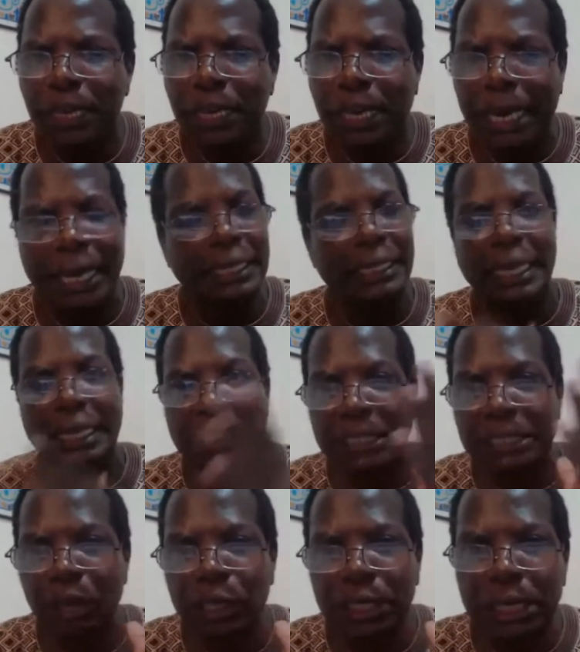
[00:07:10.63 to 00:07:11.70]
and they
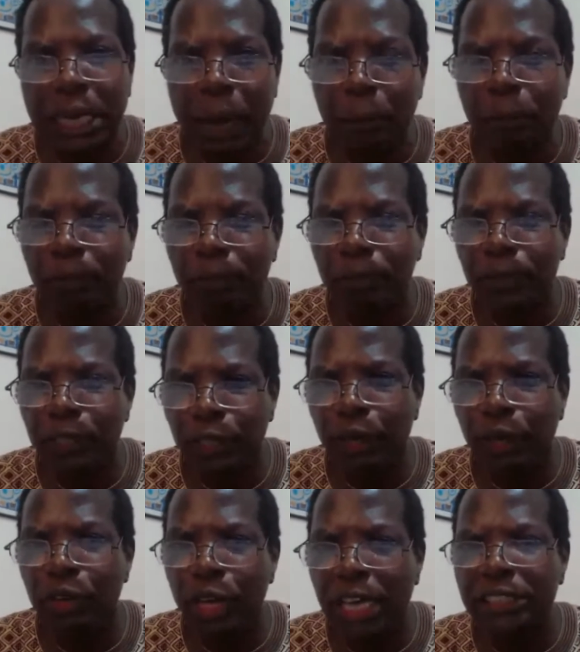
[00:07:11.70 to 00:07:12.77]
did not come in the
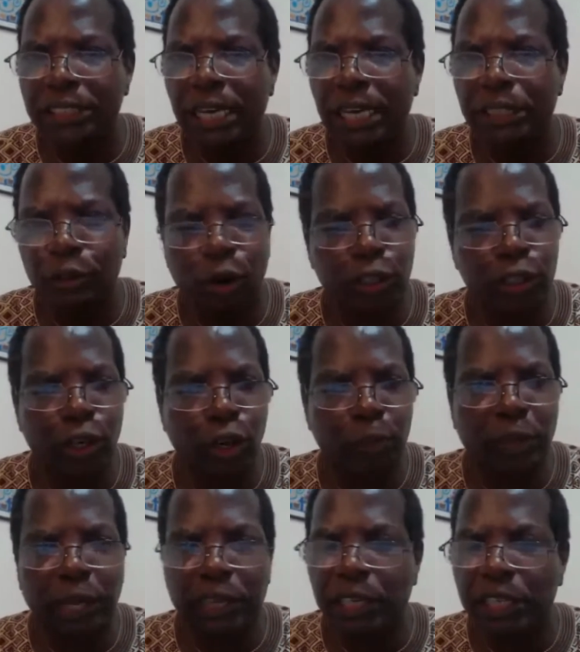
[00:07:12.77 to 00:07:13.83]
United States or
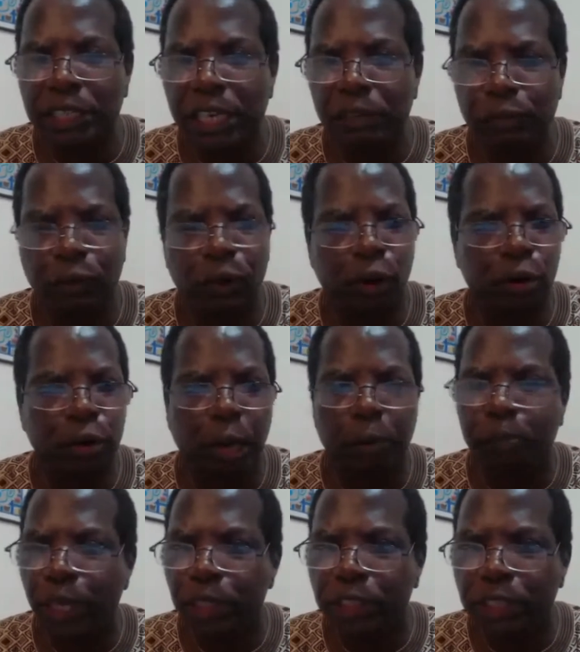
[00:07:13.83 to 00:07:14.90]
Europe or Italy for a
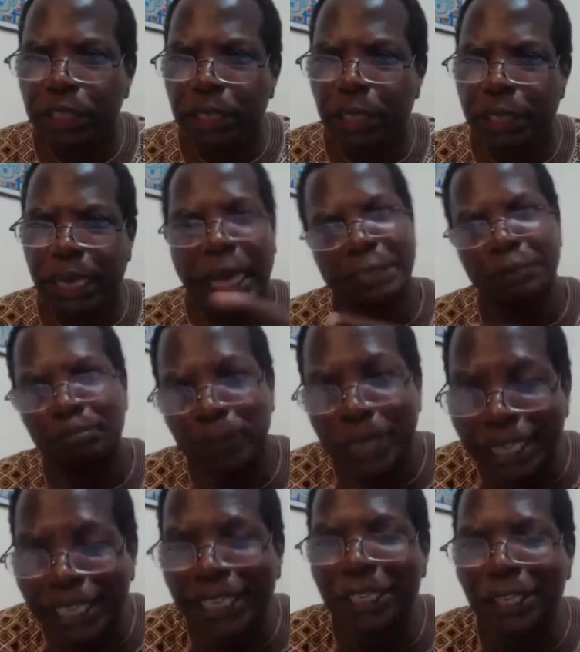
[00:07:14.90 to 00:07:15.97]
PhD as
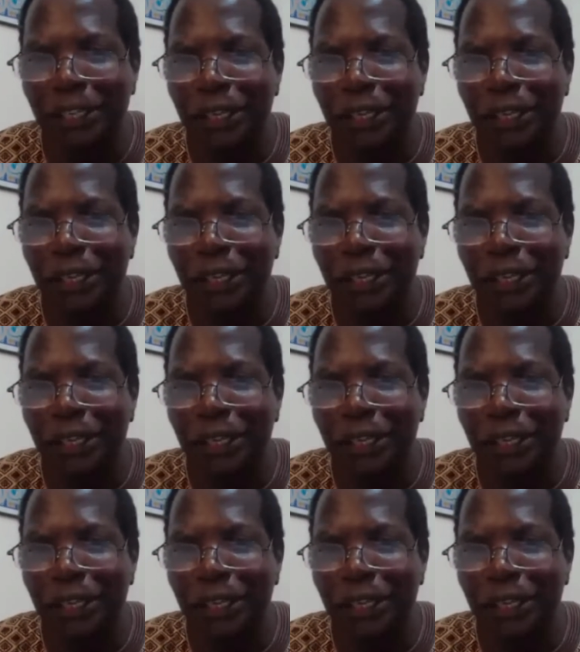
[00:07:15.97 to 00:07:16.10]
me,